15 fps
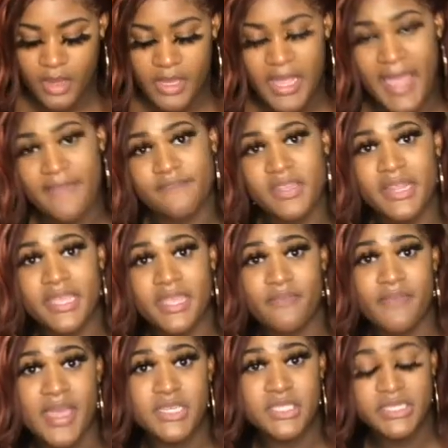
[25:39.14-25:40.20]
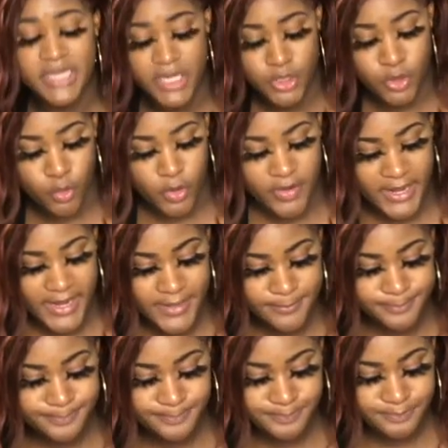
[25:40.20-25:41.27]
I feel like if I just ignore it,
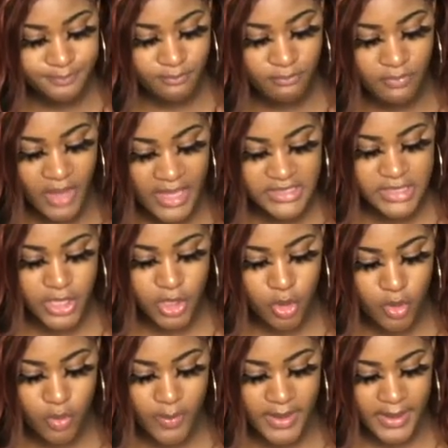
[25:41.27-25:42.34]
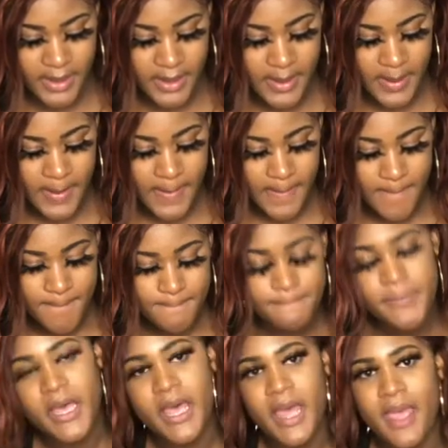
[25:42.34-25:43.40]
it's gonna go away.
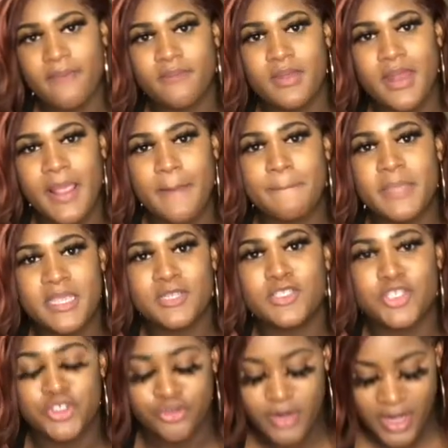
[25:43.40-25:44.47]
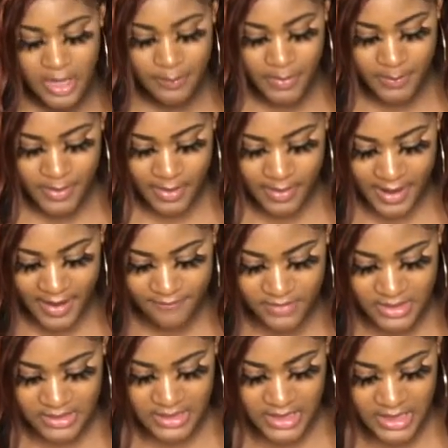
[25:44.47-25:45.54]
But I feel like being straight up about
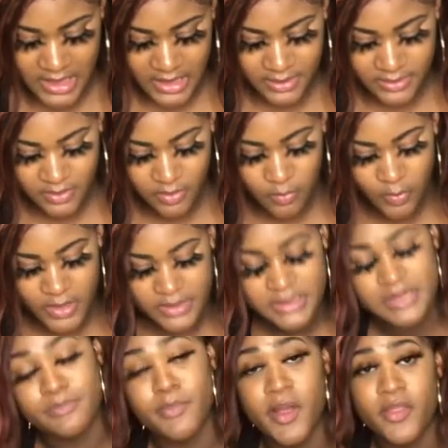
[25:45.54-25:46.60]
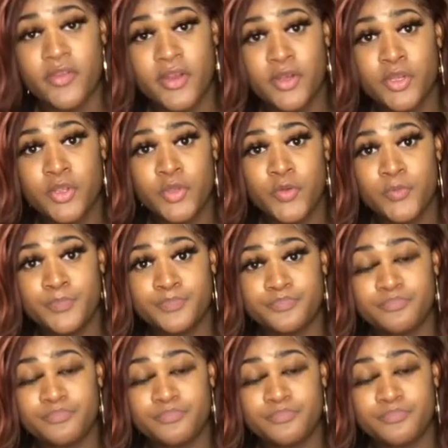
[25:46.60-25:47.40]
everything, what's bothering you,